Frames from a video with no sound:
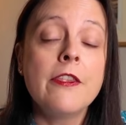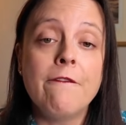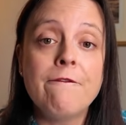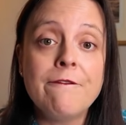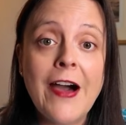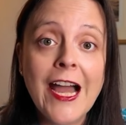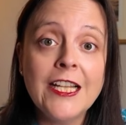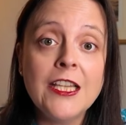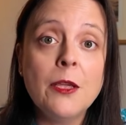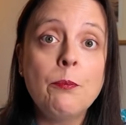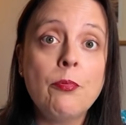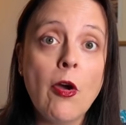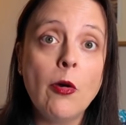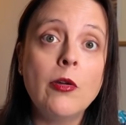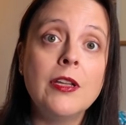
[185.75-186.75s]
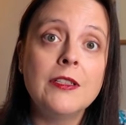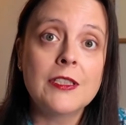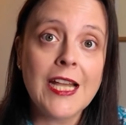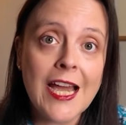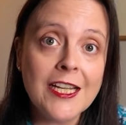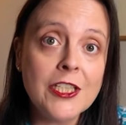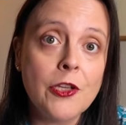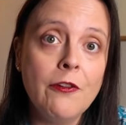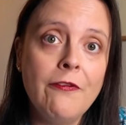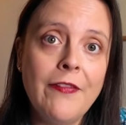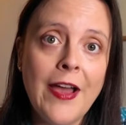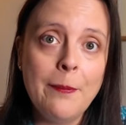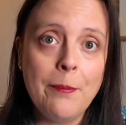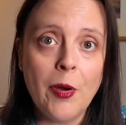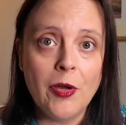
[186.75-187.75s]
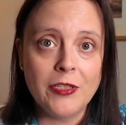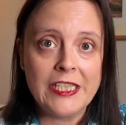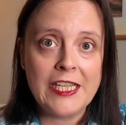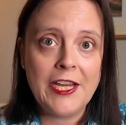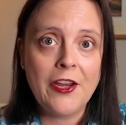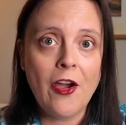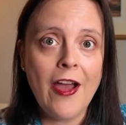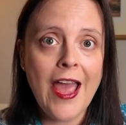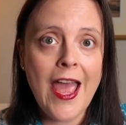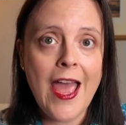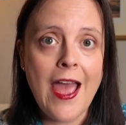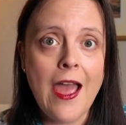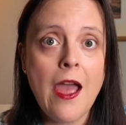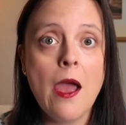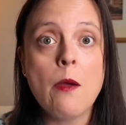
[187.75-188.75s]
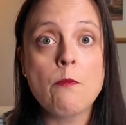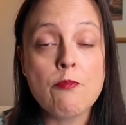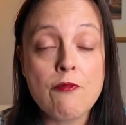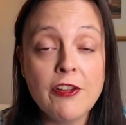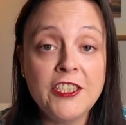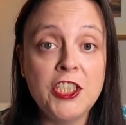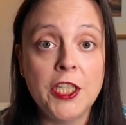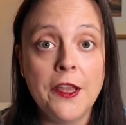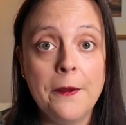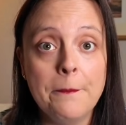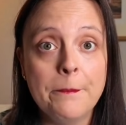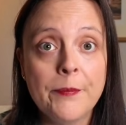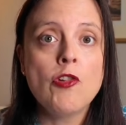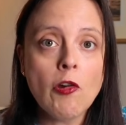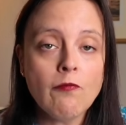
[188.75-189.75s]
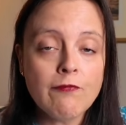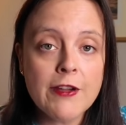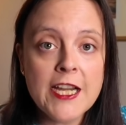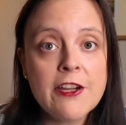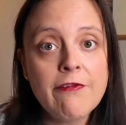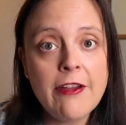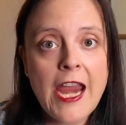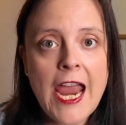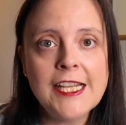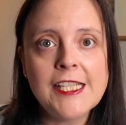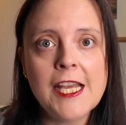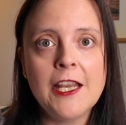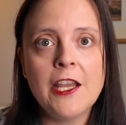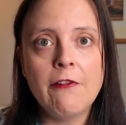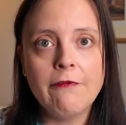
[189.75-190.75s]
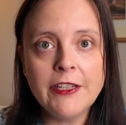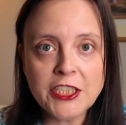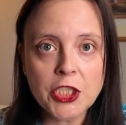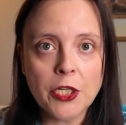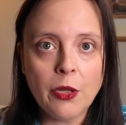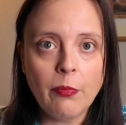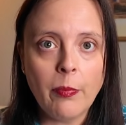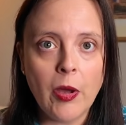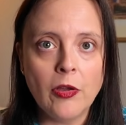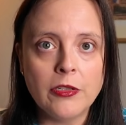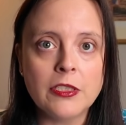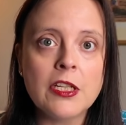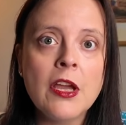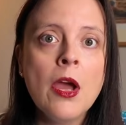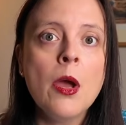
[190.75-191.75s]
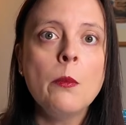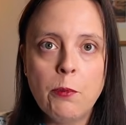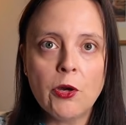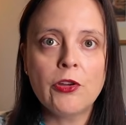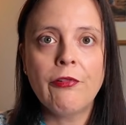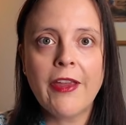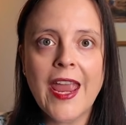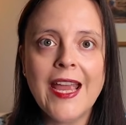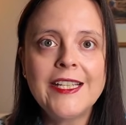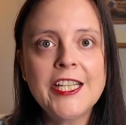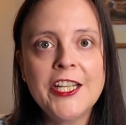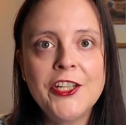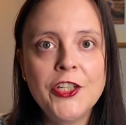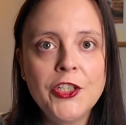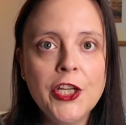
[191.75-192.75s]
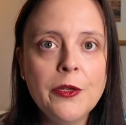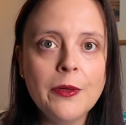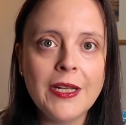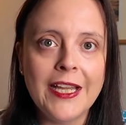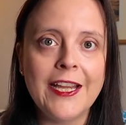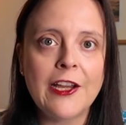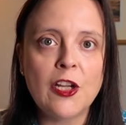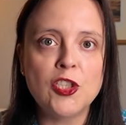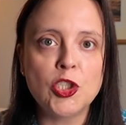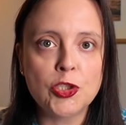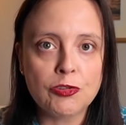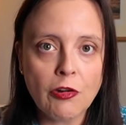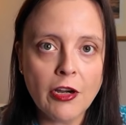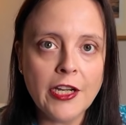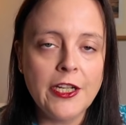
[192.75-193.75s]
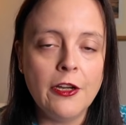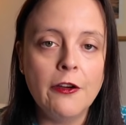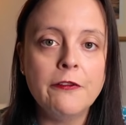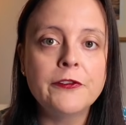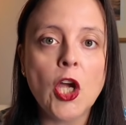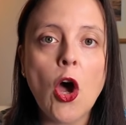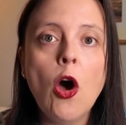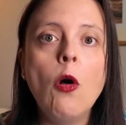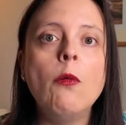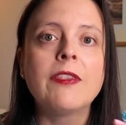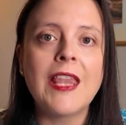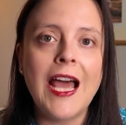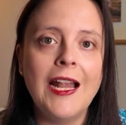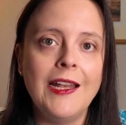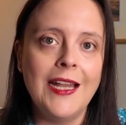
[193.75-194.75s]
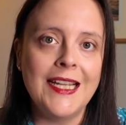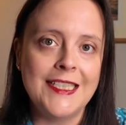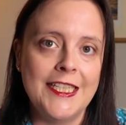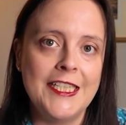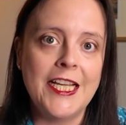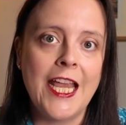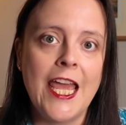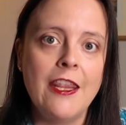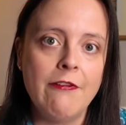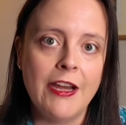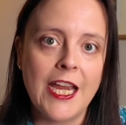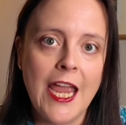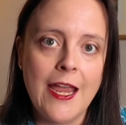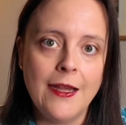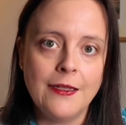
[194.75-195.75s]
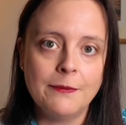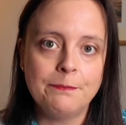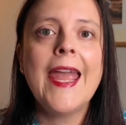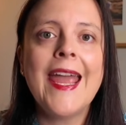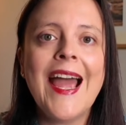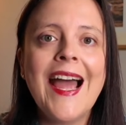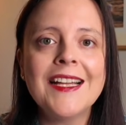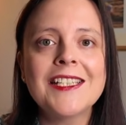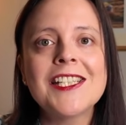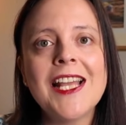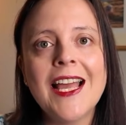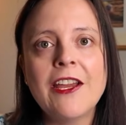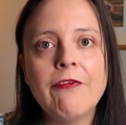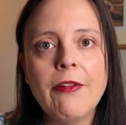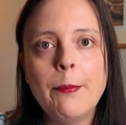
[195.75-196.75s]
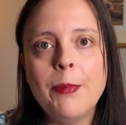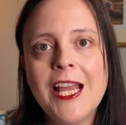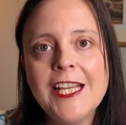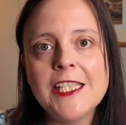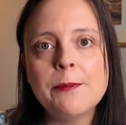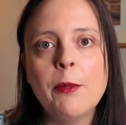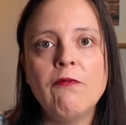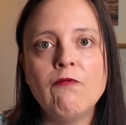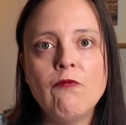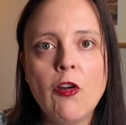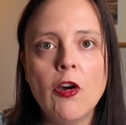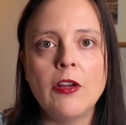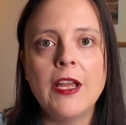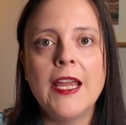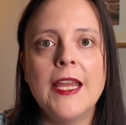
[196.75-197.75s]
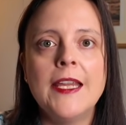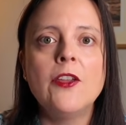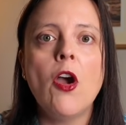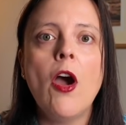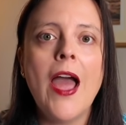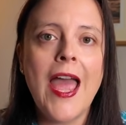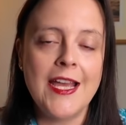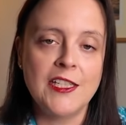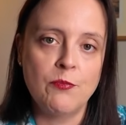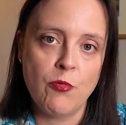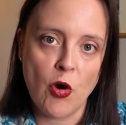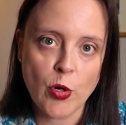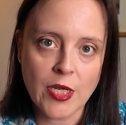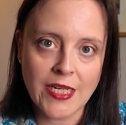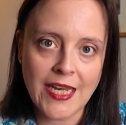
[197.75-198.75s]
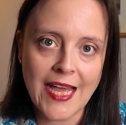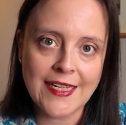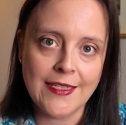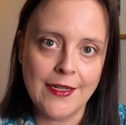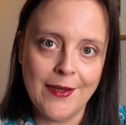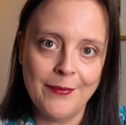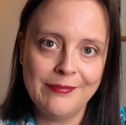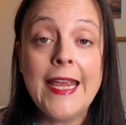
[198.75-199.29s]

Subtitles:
that find the broken disulfide bonds in your hair and bridge them, not recreating the original bond, but creating a new link strong enough to hold that ladder together again. It acts like a replacement rung in your hair's broken ladder.